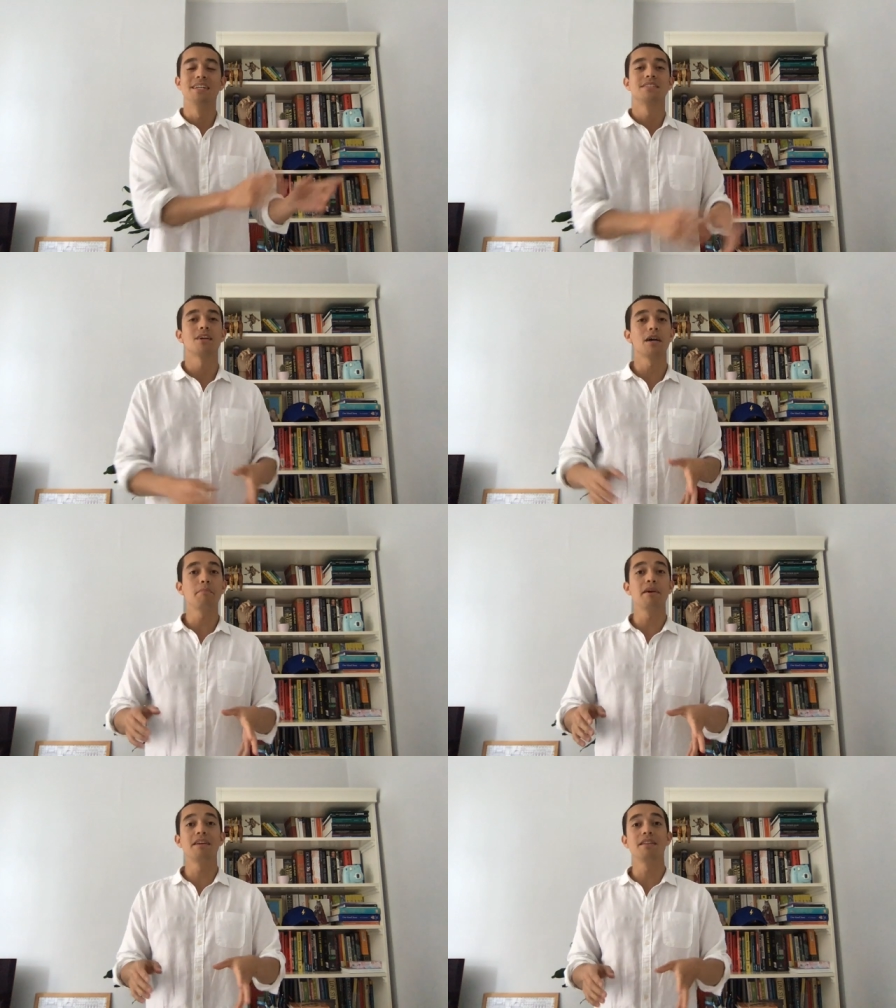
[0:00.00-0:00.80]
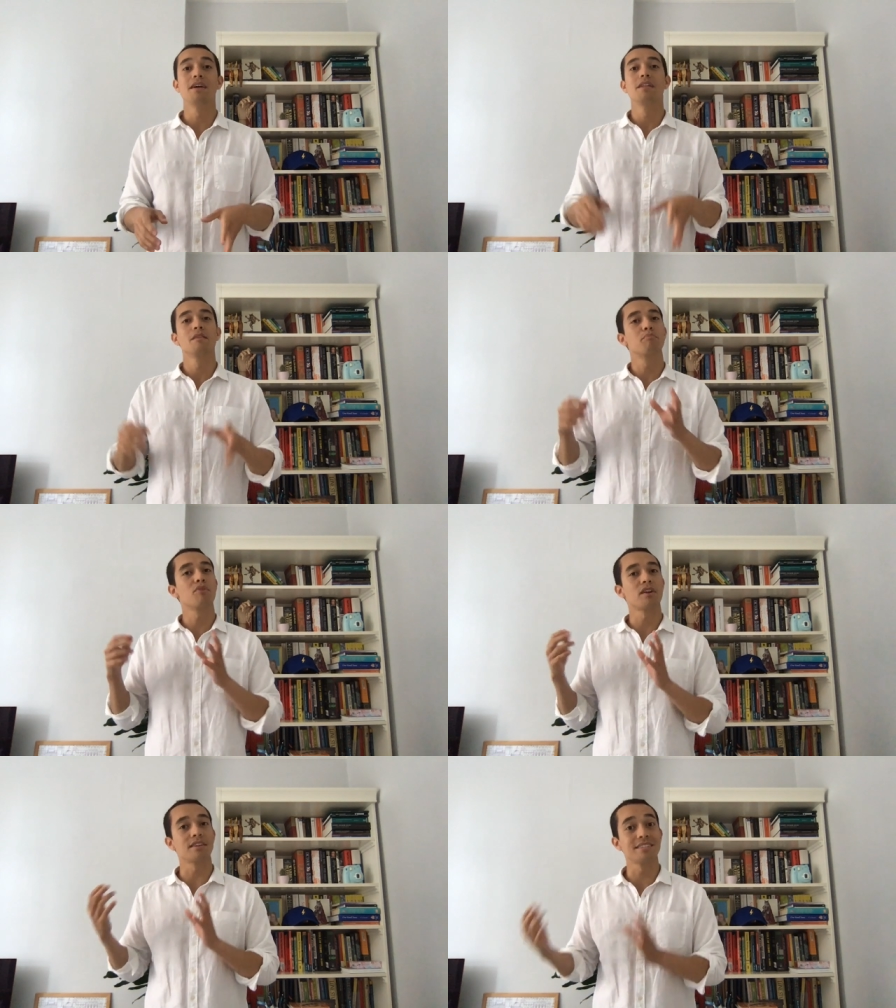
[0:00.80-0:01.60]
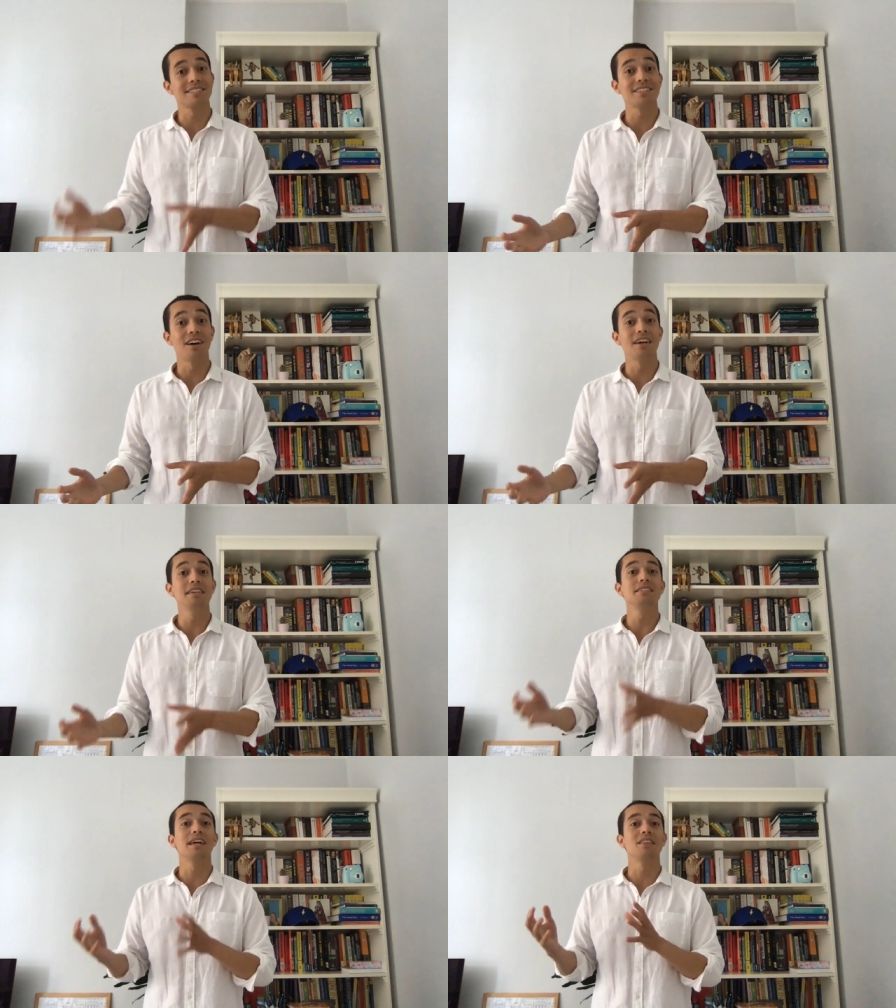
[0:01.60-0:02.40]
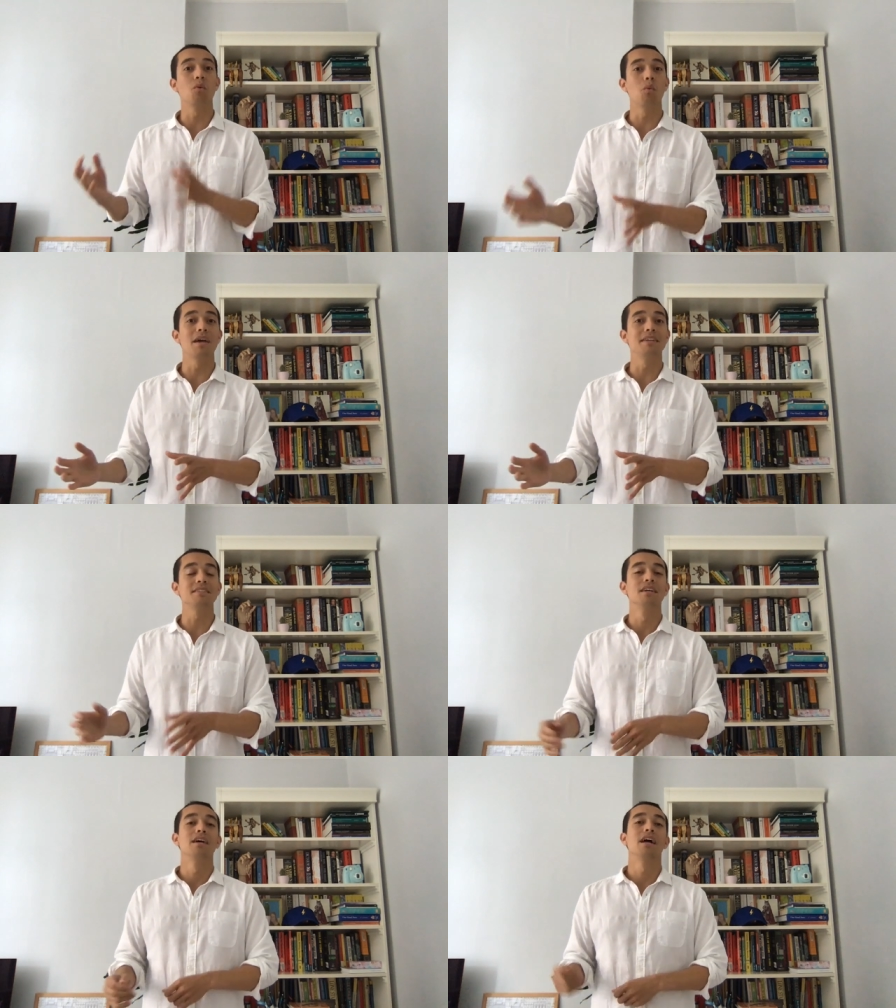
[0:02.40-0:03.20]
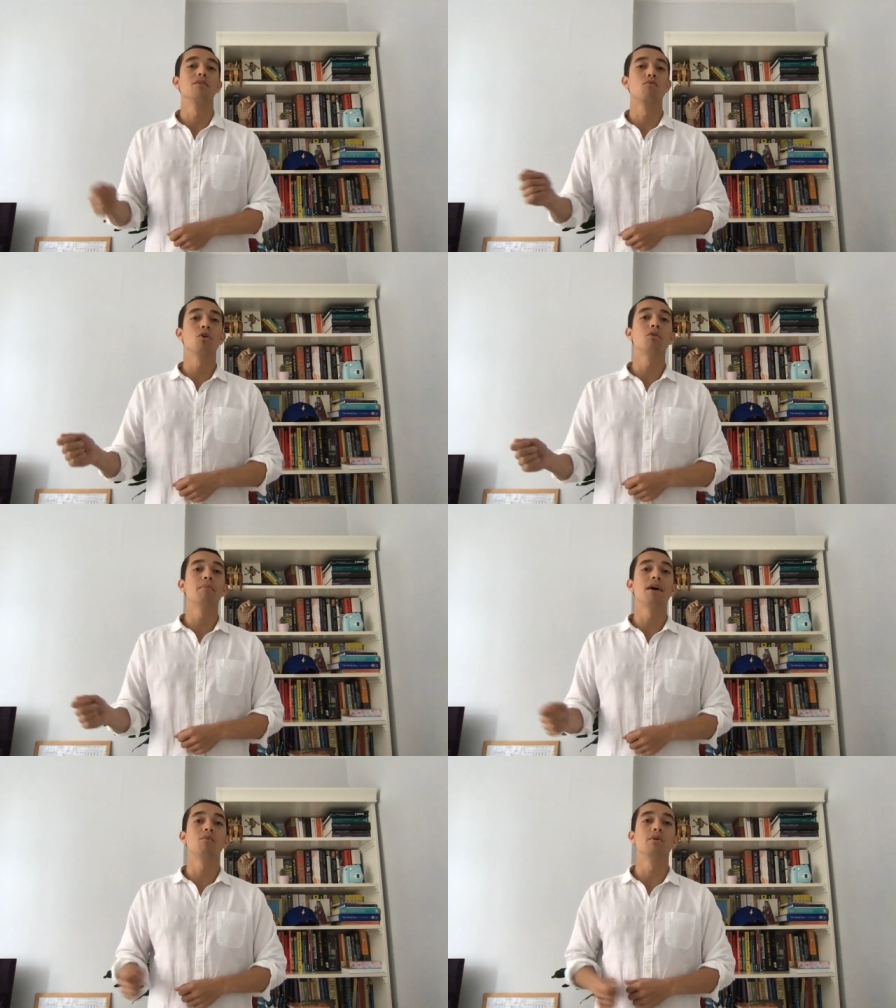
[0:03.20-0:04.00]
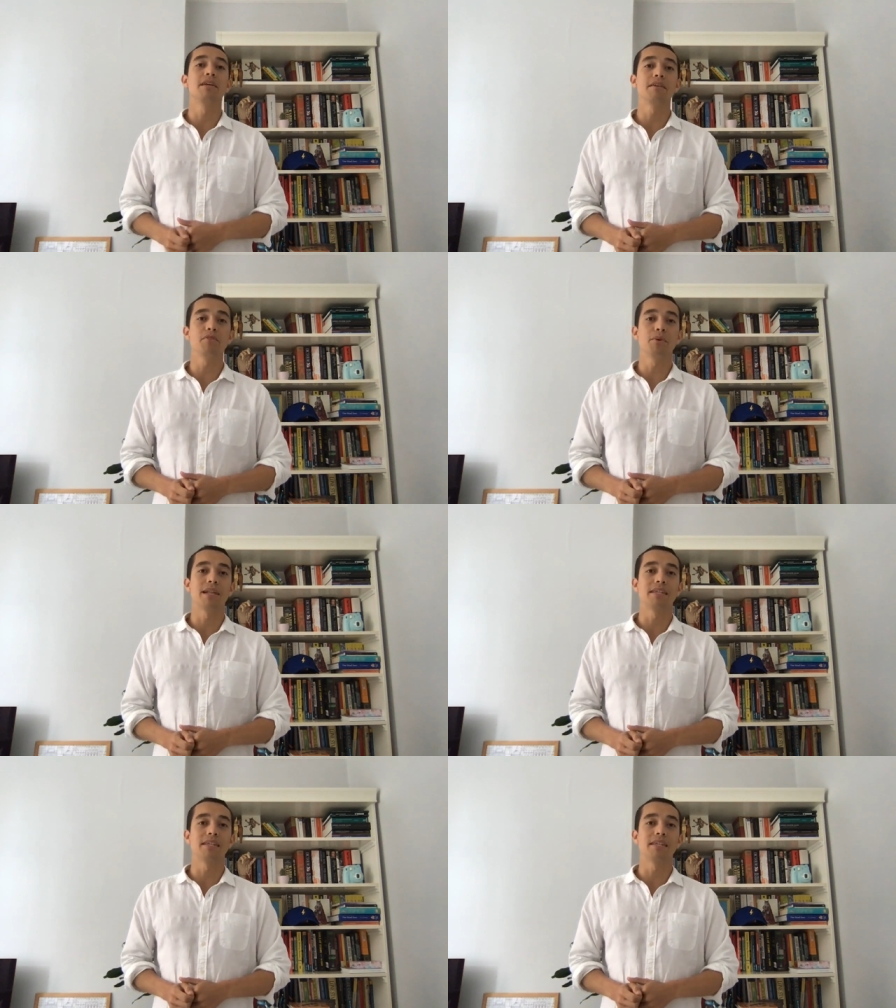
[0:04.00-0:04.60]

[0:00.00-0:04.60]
type in the product size and the weight, and the Royal Mail will give you an